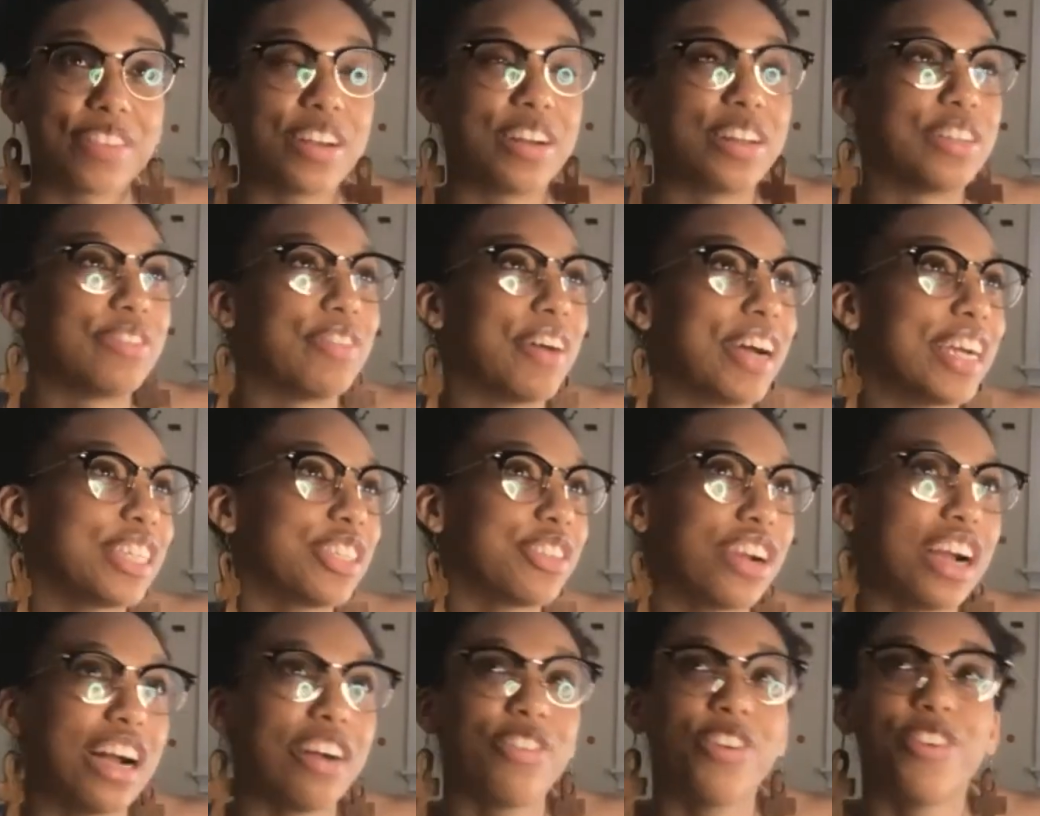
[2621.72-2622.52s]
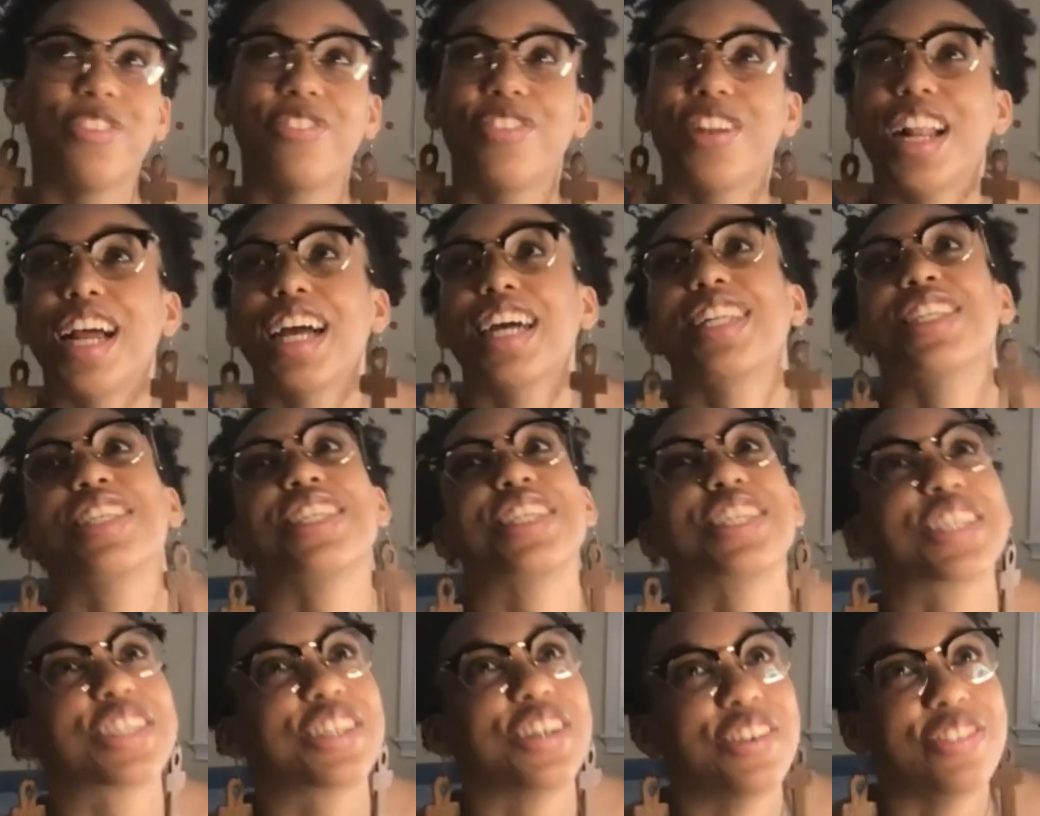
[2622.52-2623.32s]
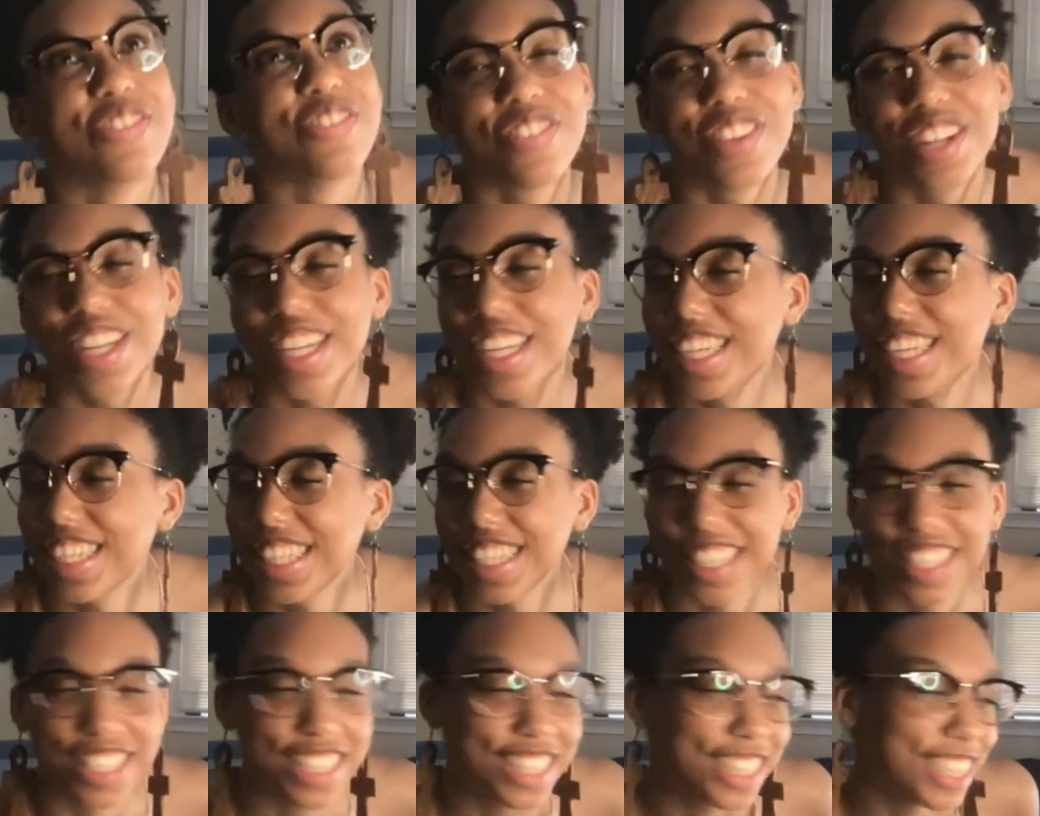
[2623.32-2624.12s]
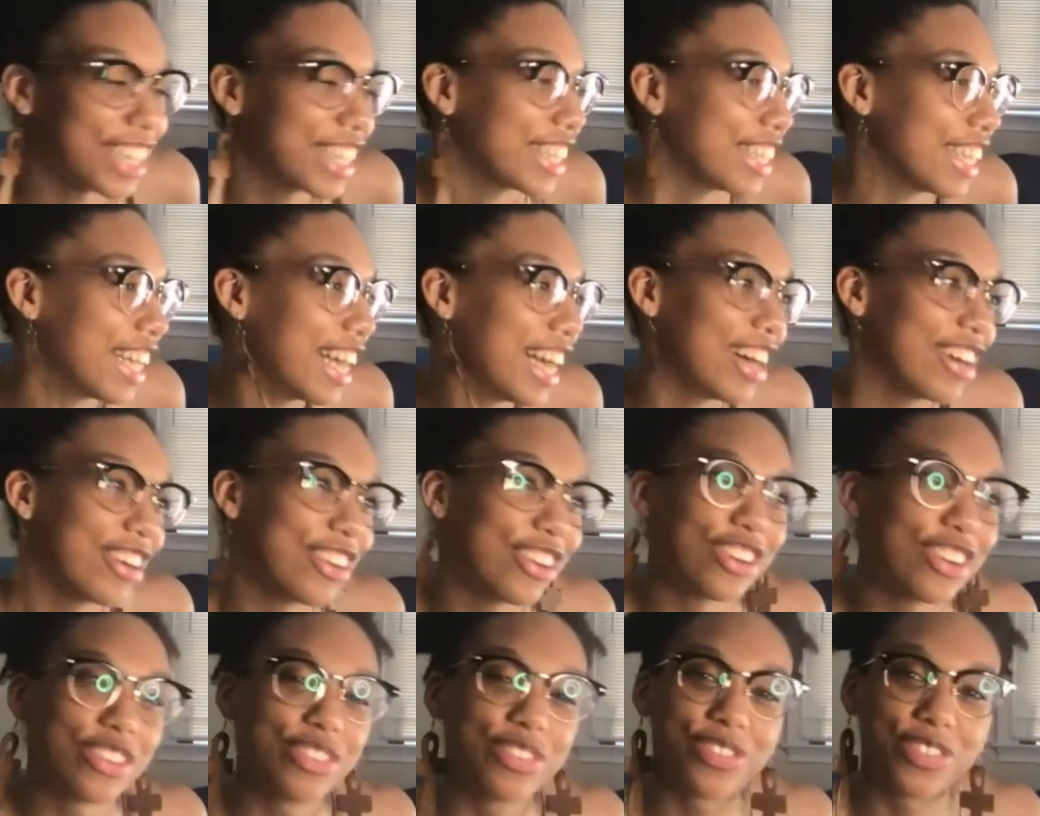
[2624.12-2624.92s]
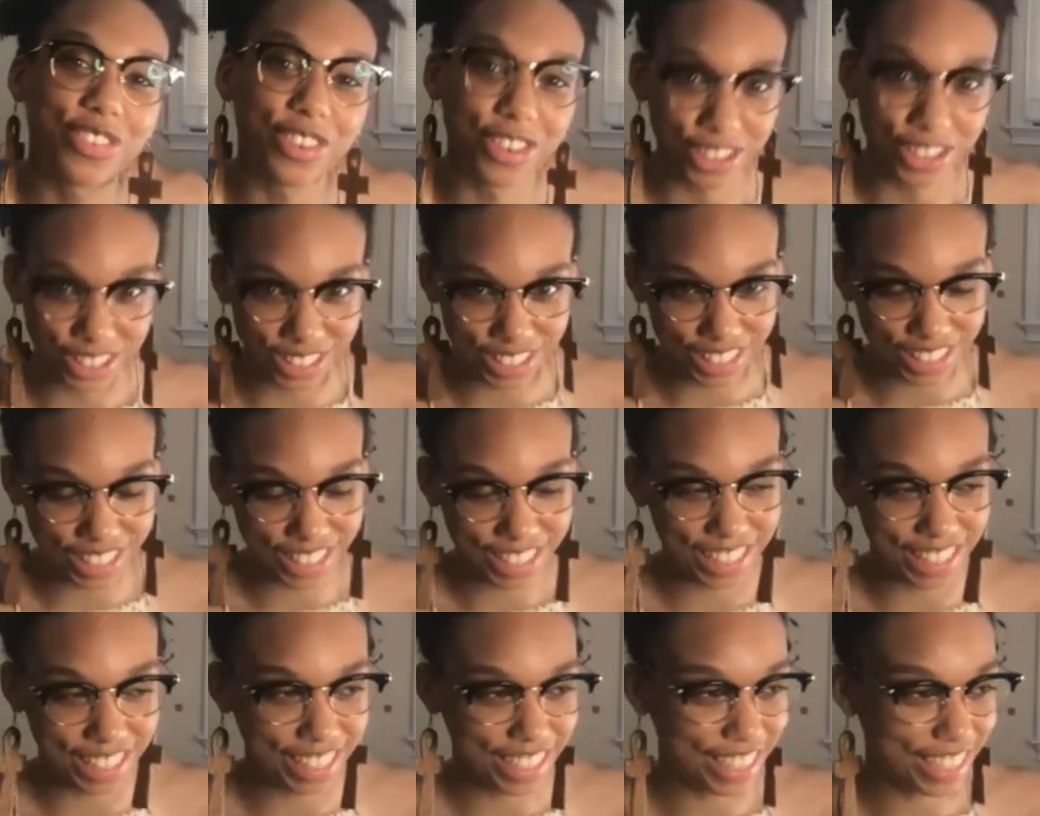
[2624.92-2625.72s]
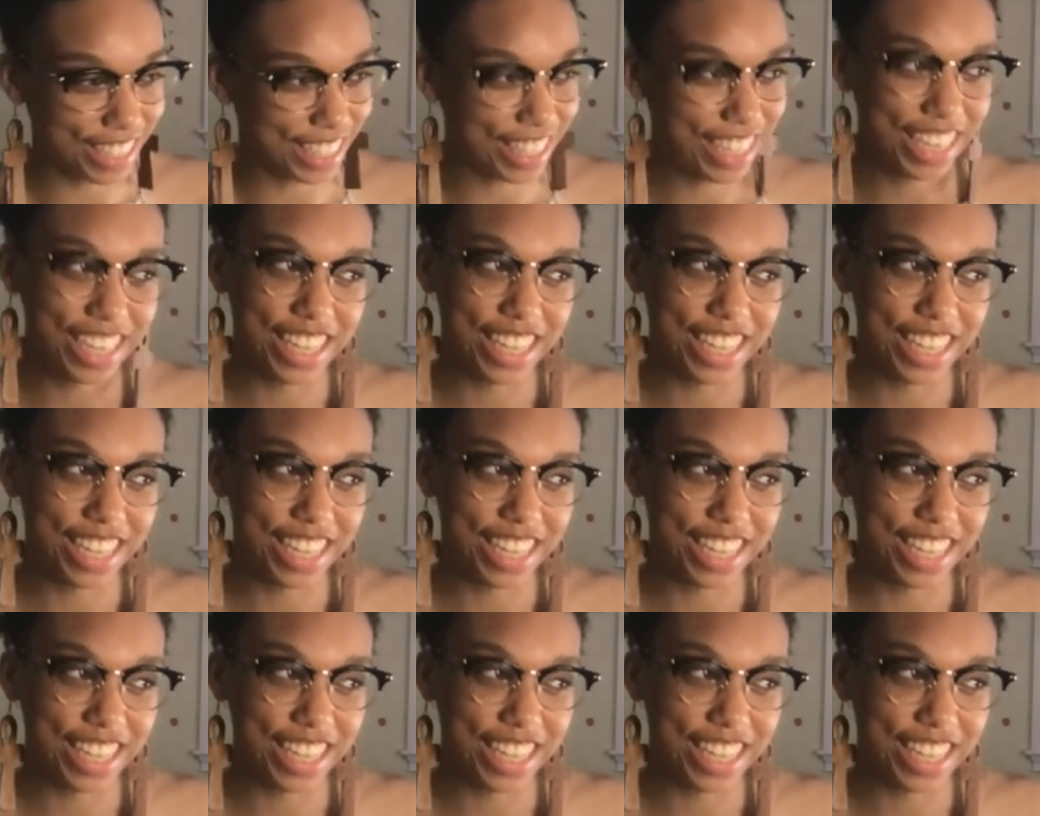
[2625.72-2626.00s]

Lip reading: my travel plans is completely shut down, unfortunately,